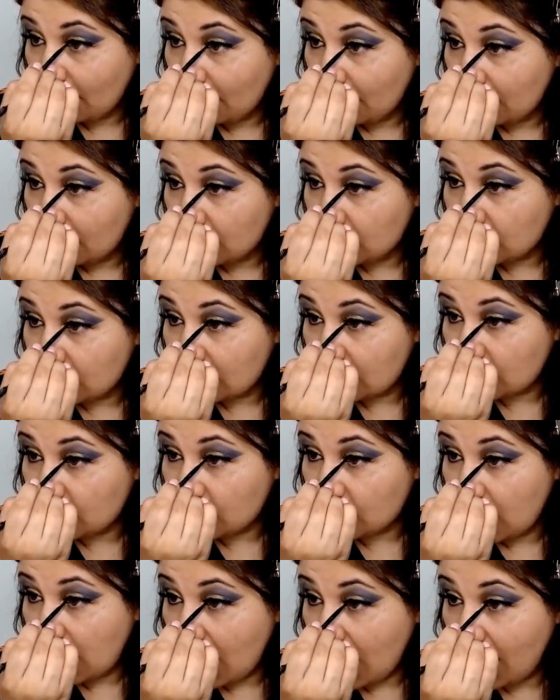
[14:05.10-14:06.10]
just such a
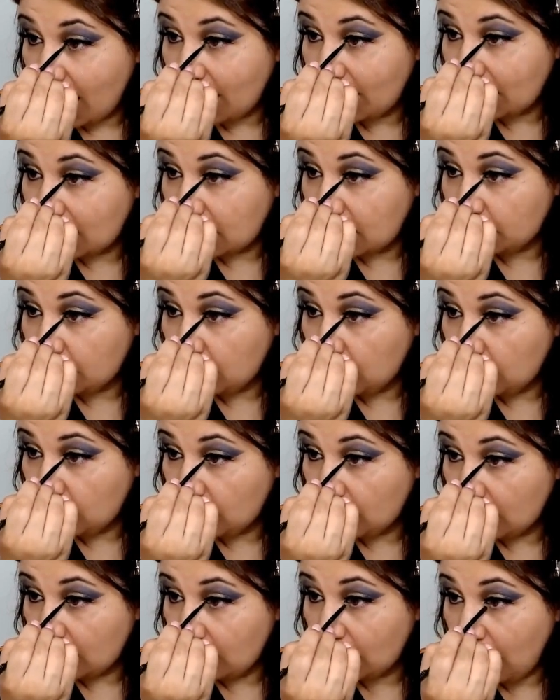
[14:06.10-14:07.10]
kind
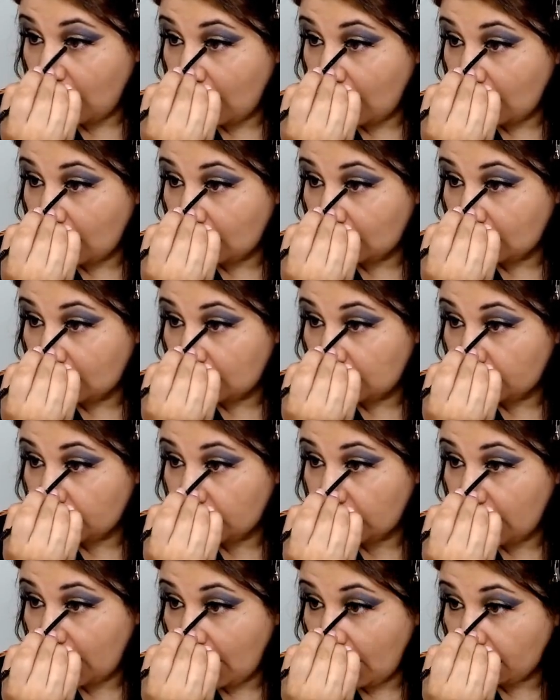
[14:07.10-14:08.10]
community. I
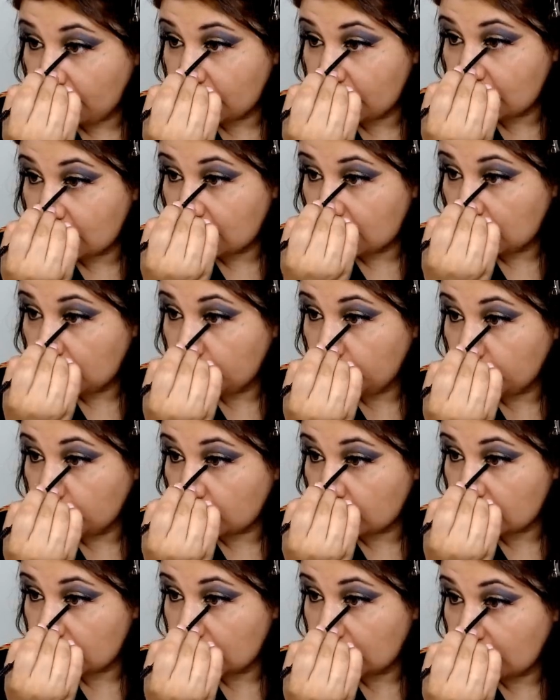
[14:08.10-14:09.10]
literally, every single
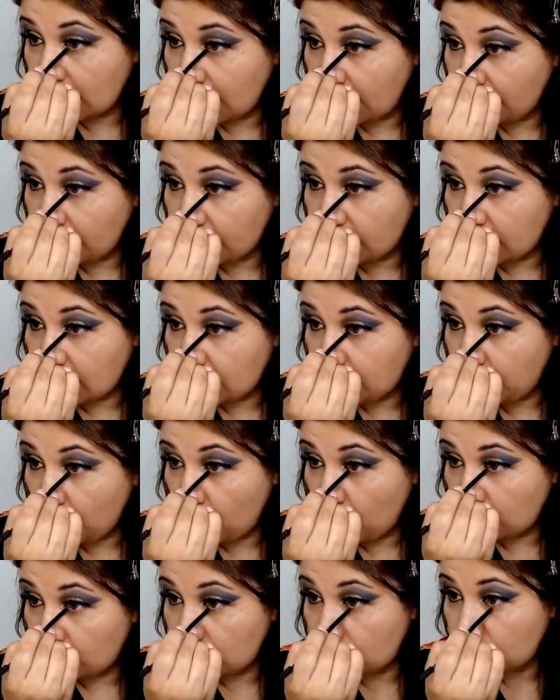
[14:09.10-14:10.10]
person that I've ever
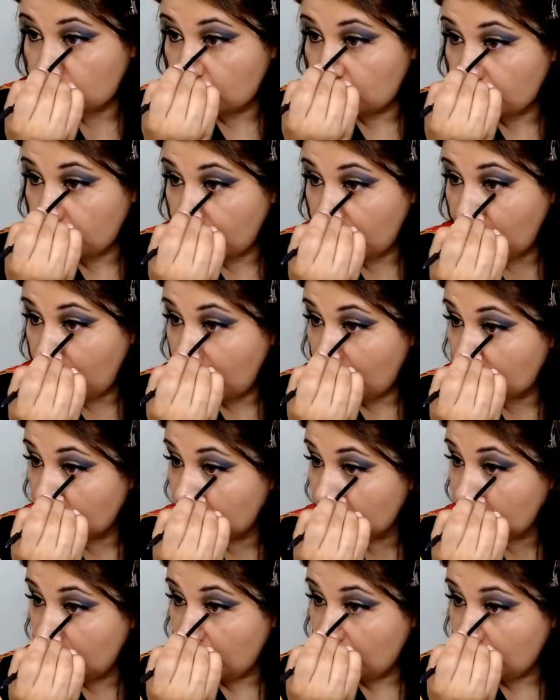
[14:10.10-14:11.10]
spoken to in my
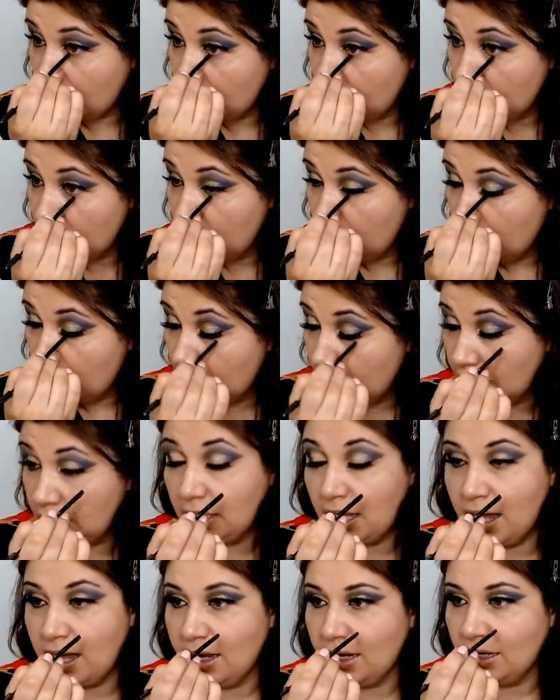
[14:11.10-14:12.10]
NLA
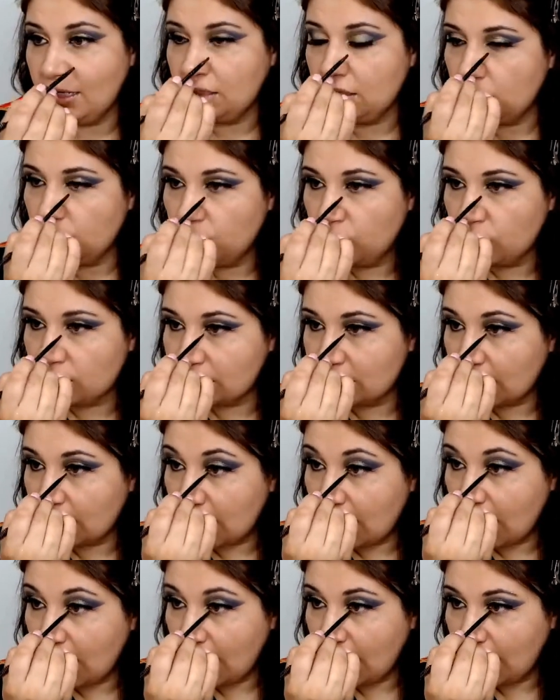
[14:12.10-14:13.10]
line was the
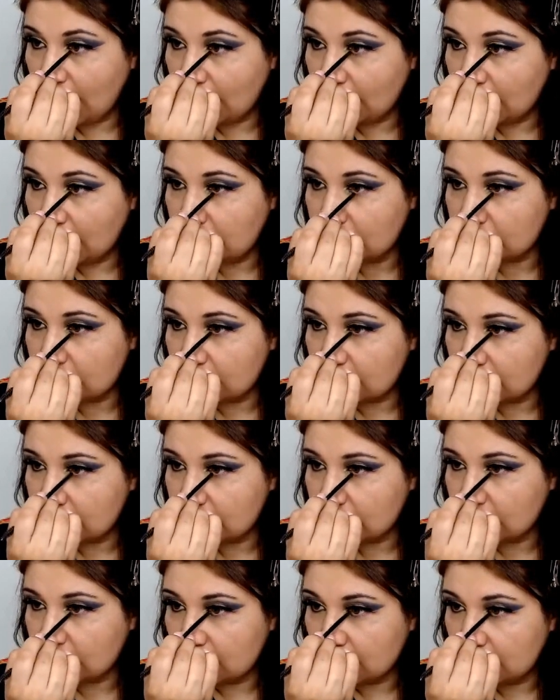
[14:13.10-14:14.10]
kindest,
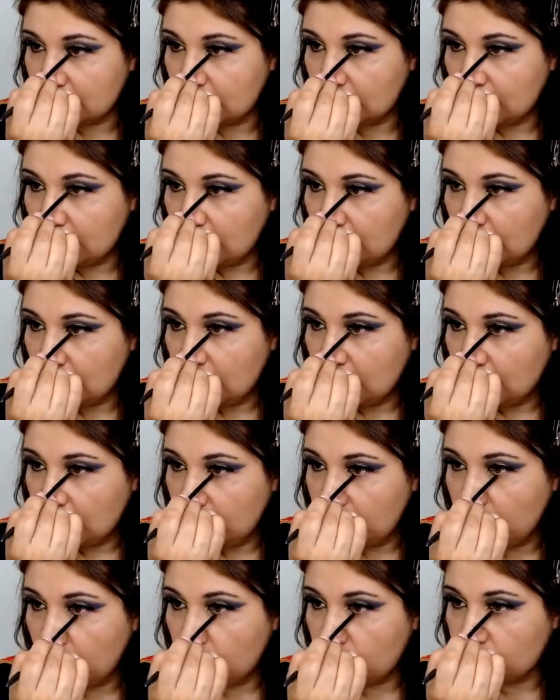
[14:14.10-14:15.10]

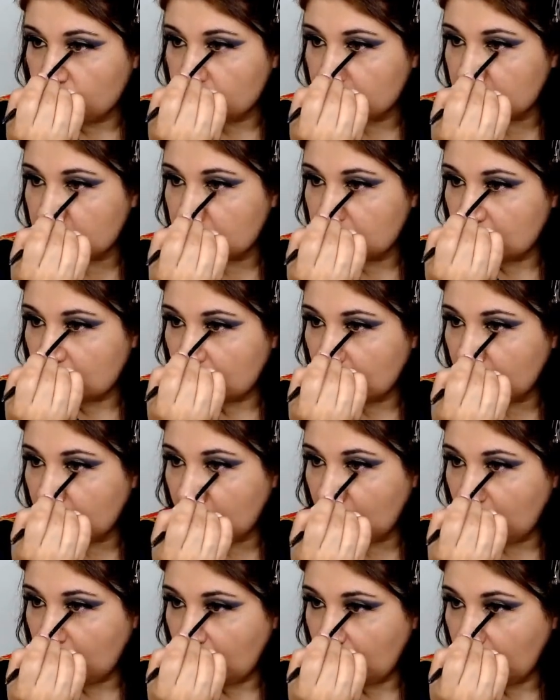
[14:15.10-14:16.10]
most
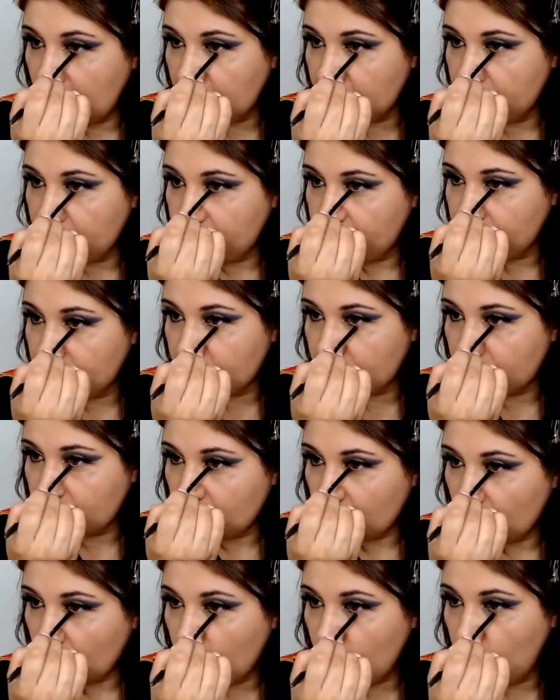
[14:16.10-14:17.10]

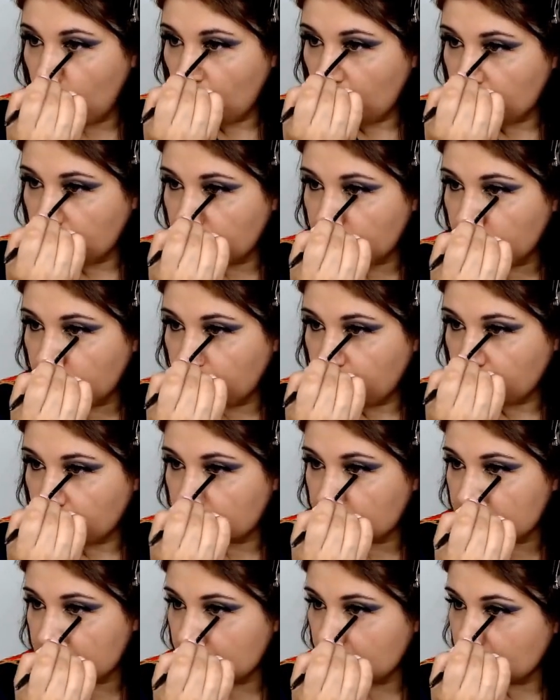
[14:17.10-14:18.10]
wonderful
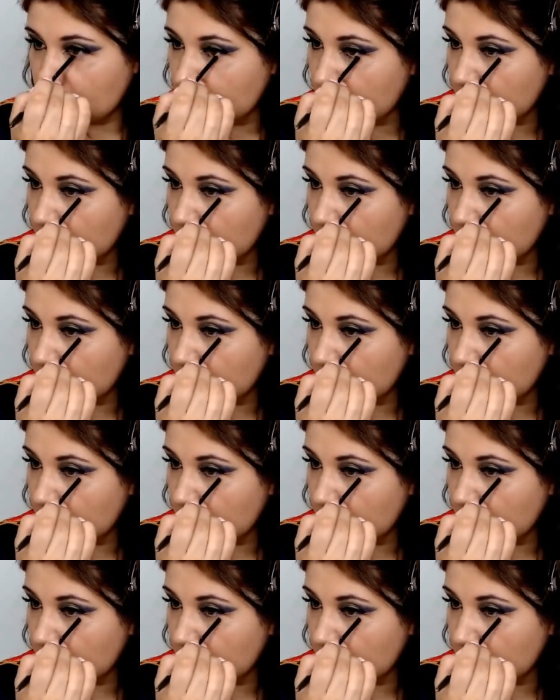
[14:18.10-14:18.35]
person.